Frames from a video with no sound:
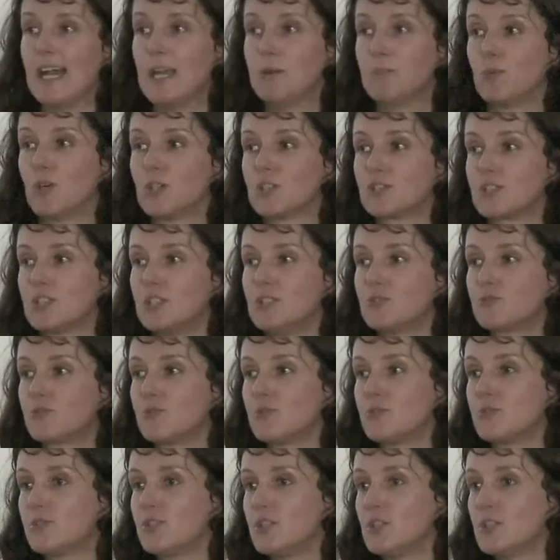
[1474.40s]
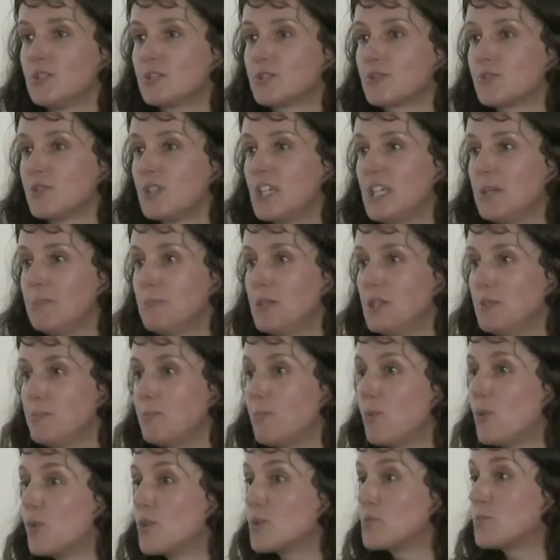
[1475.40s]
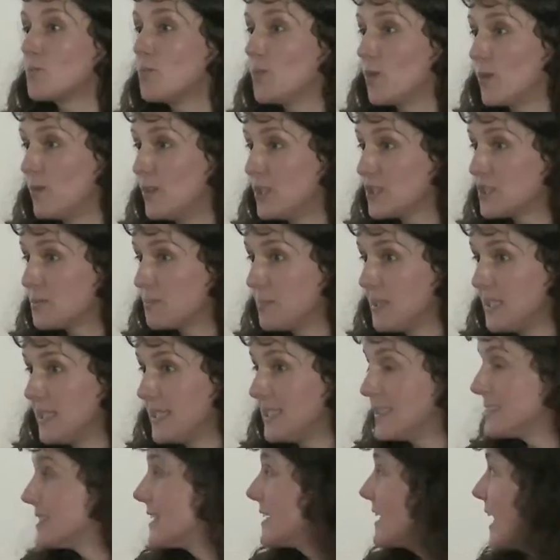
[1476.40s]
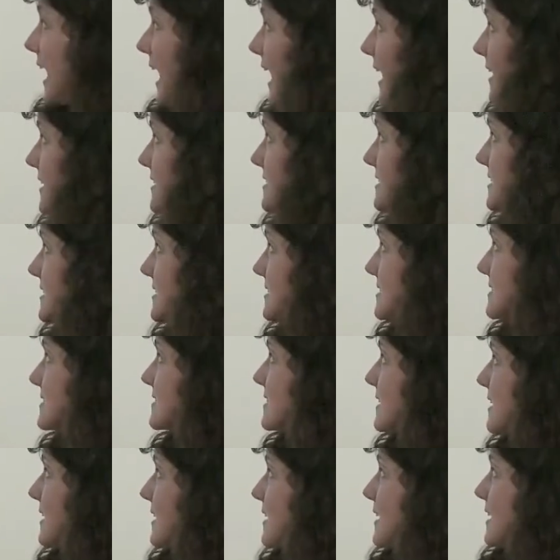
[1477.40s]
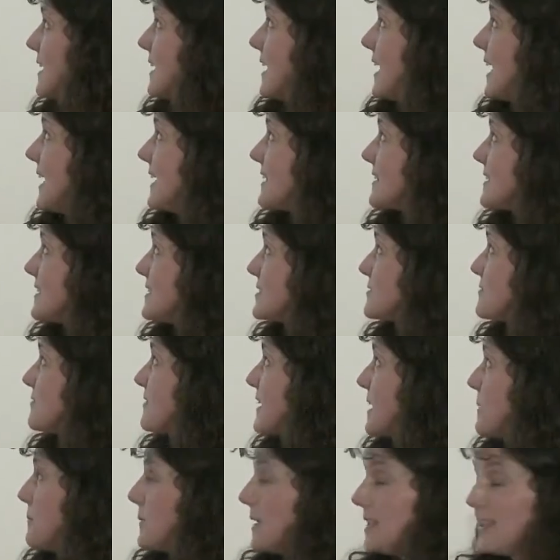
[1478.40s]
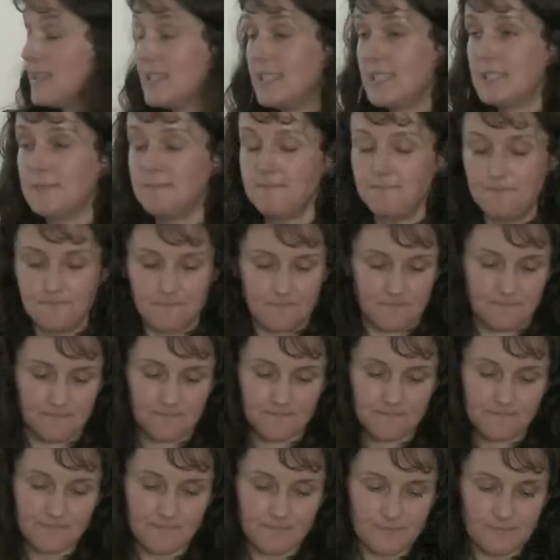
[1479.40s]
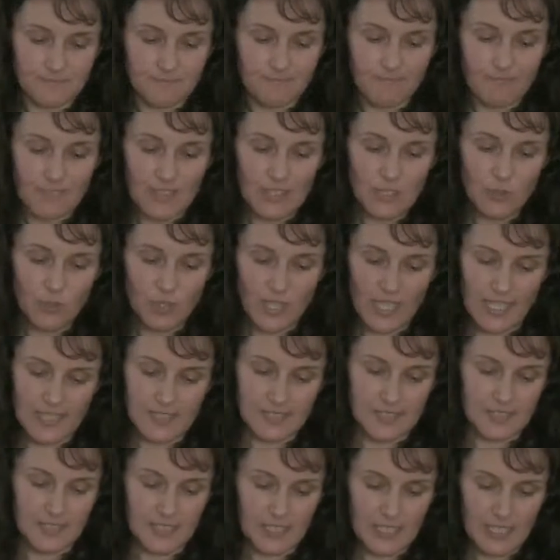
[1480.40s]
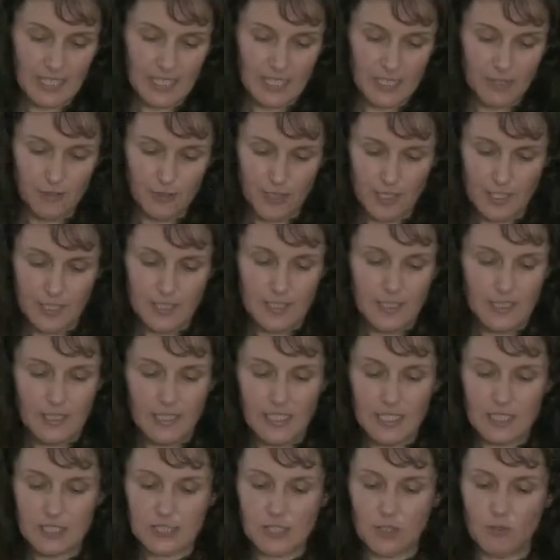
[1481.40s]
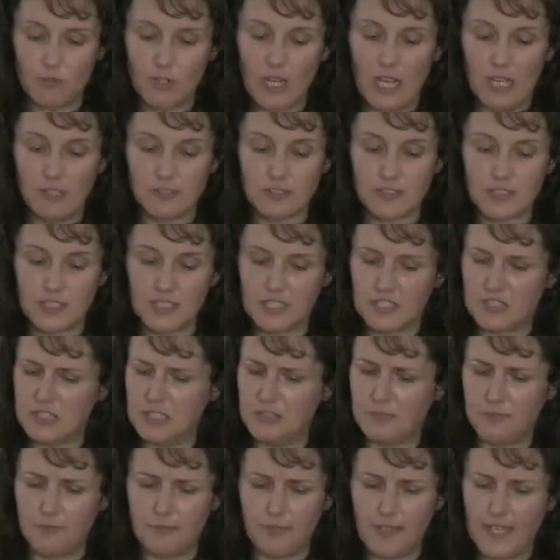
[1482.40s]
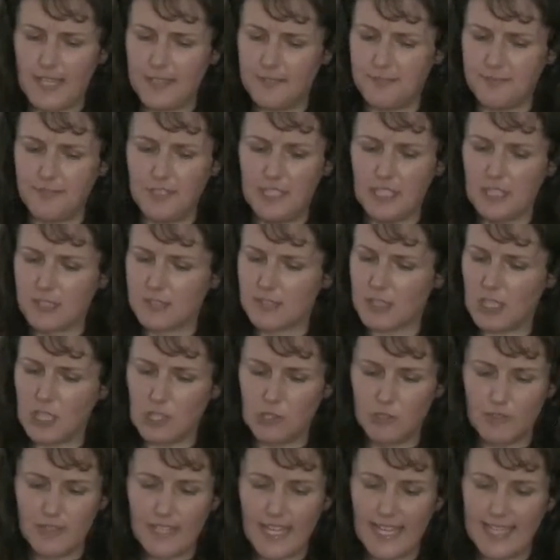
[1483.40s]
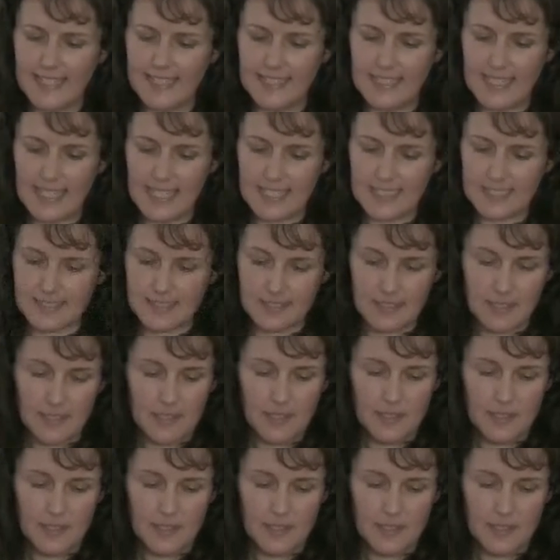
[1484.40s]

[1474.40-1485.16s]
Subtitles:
I was introduced to him in Port Moresby. He's an artist, and his family. You can see here, he's around 65 years old, I guess.